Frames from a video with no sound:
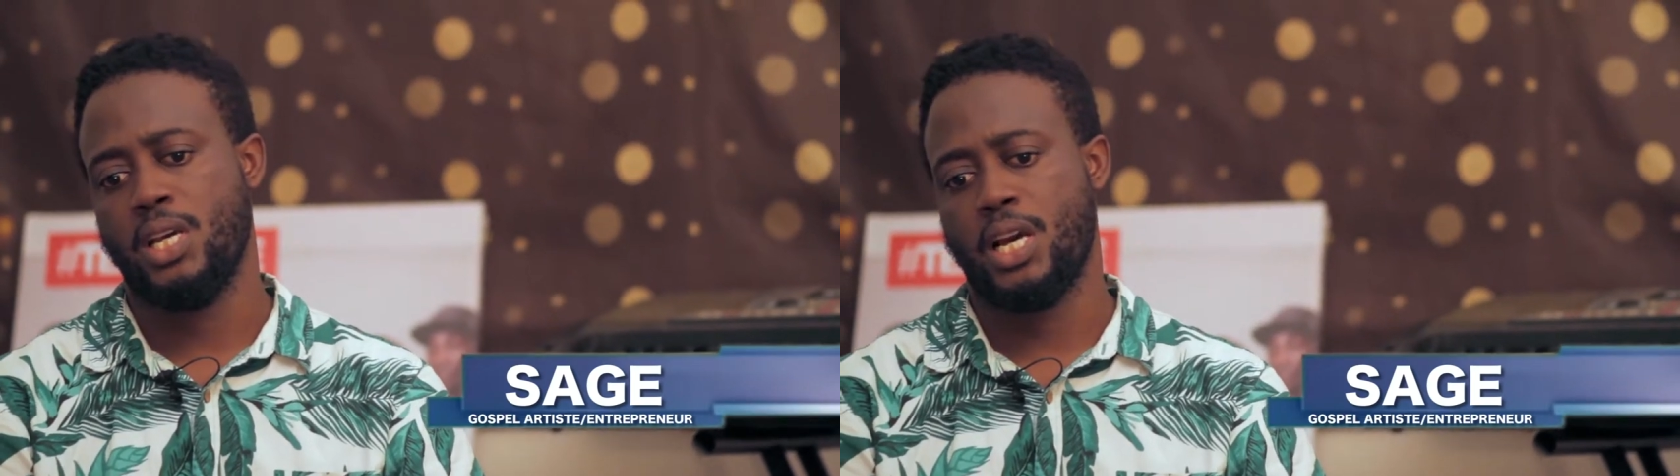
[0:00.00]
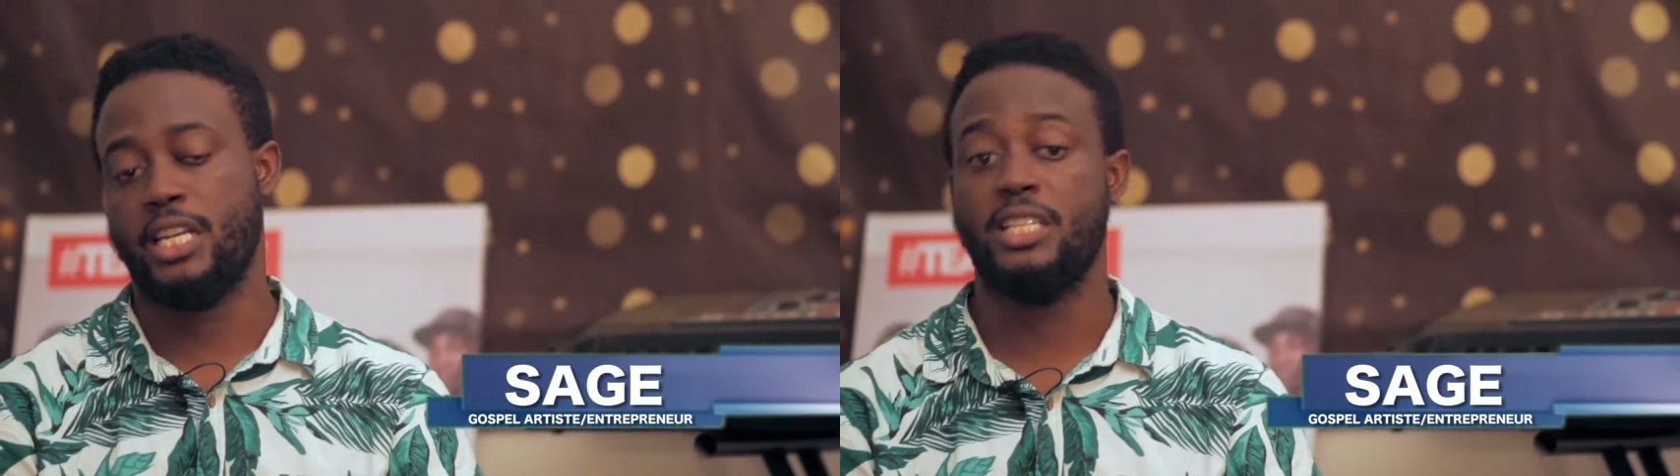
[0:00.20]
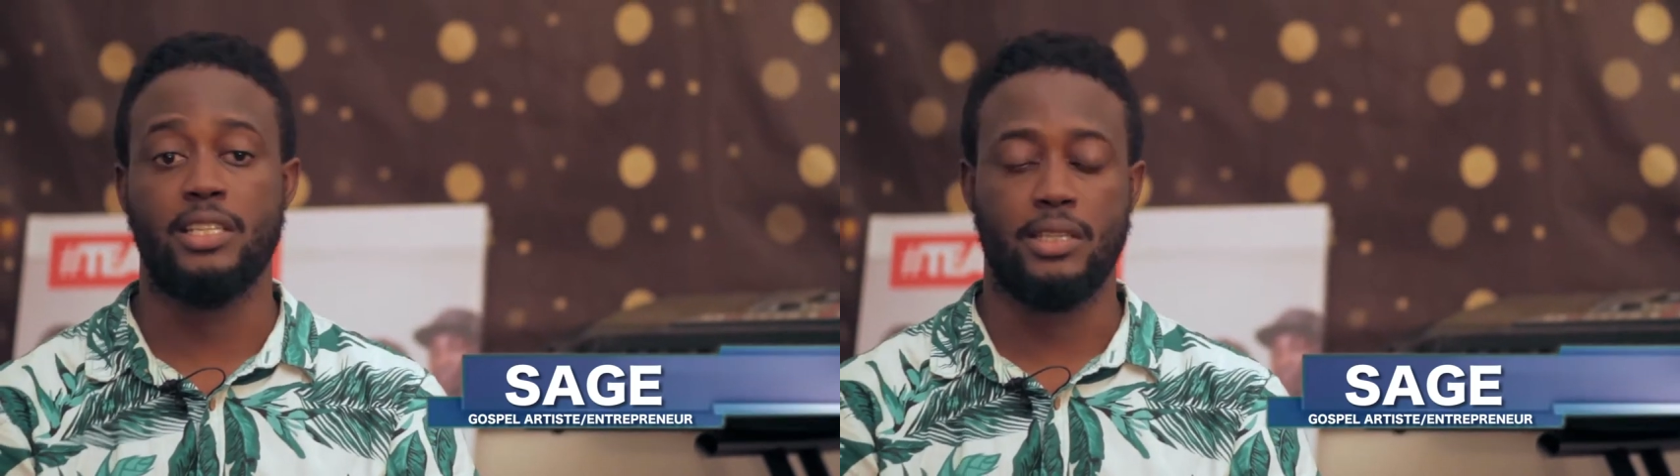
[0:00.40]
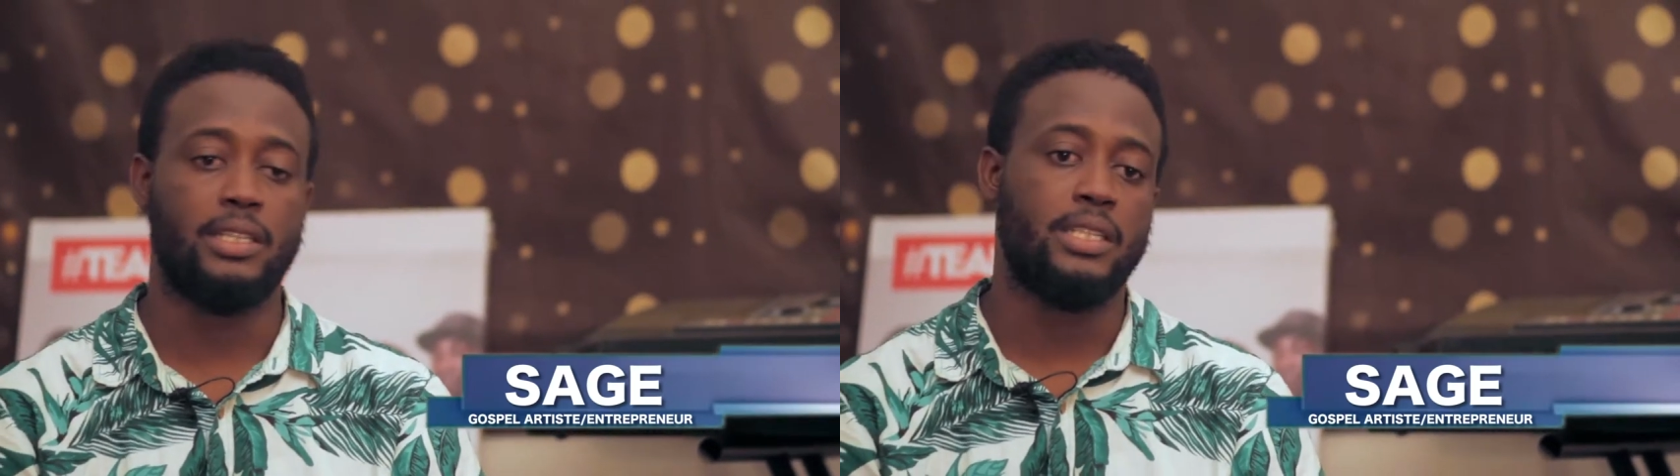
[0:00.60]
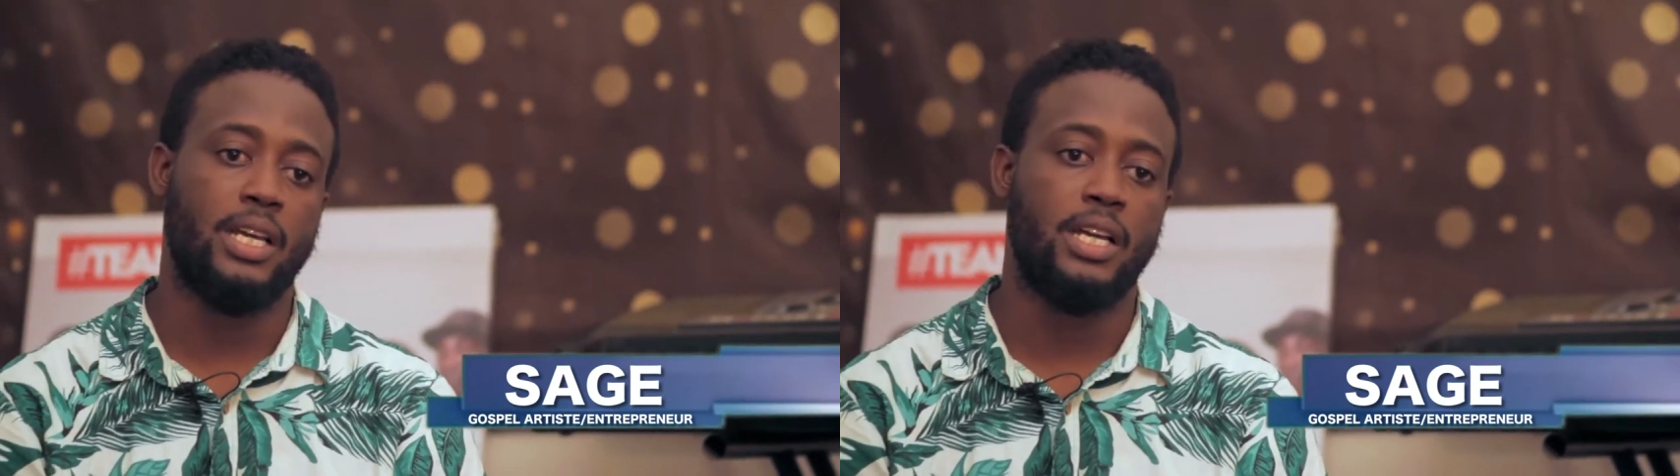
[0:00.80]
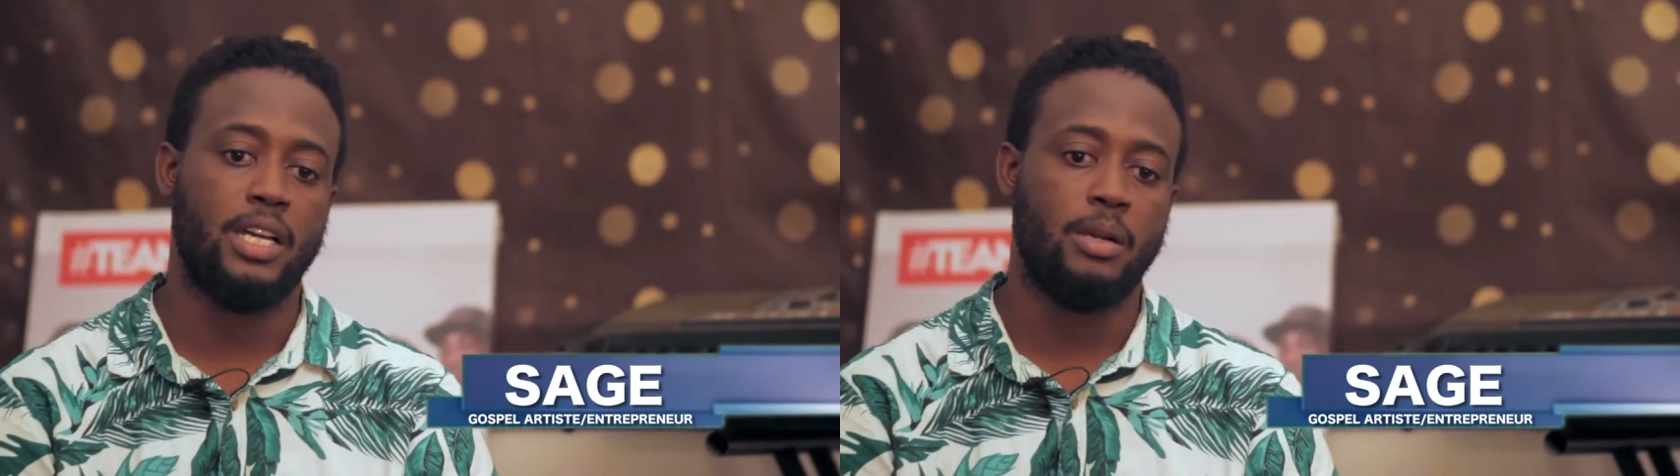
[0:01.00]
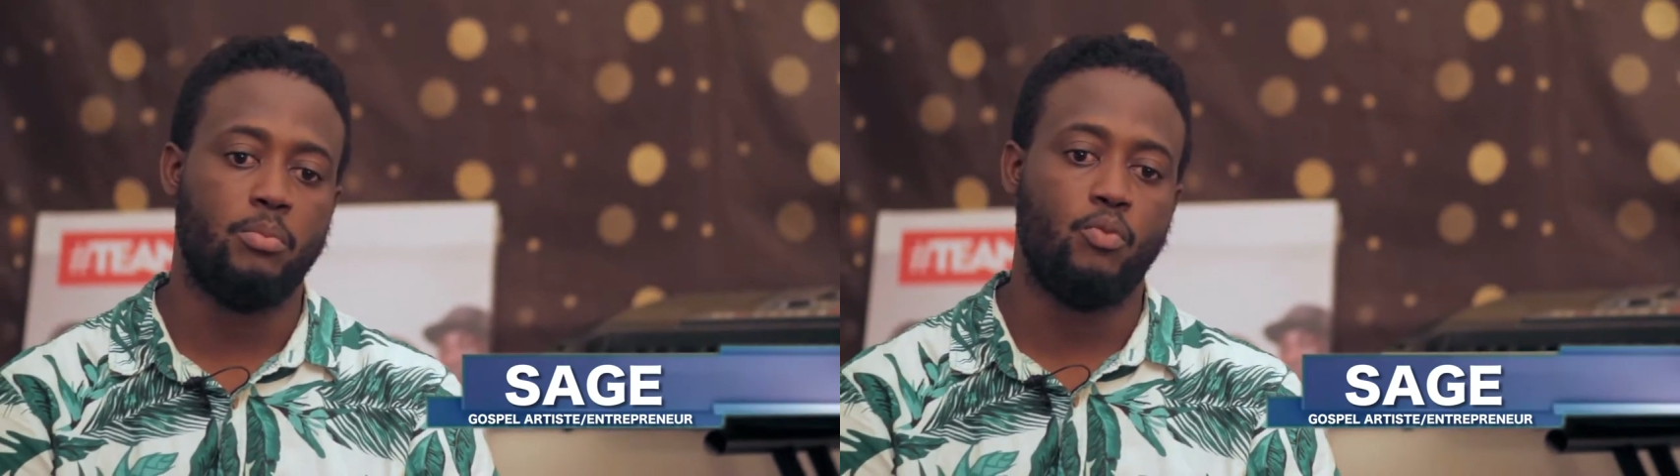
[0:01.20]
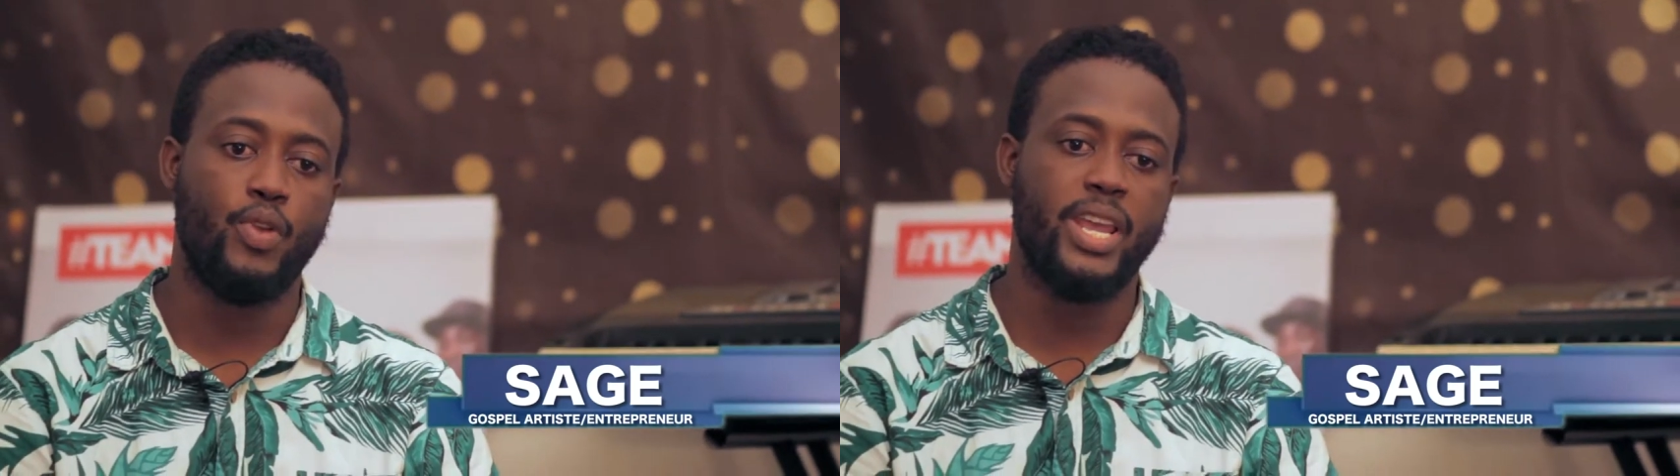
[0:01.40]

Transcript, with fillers: and this is it. Um,